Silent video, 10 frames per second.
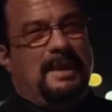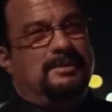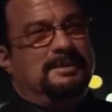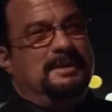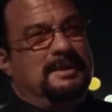
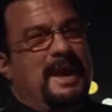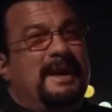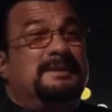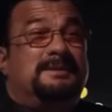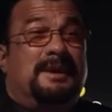That was a
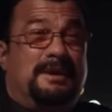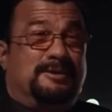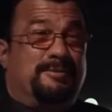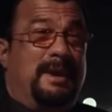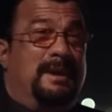nice
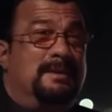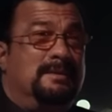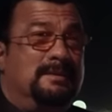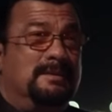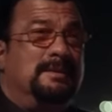touch, man.
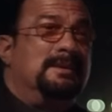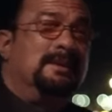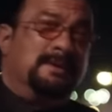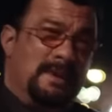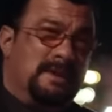
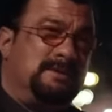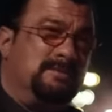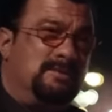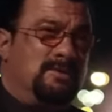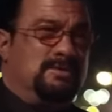That's
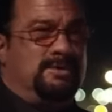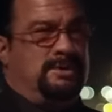some cool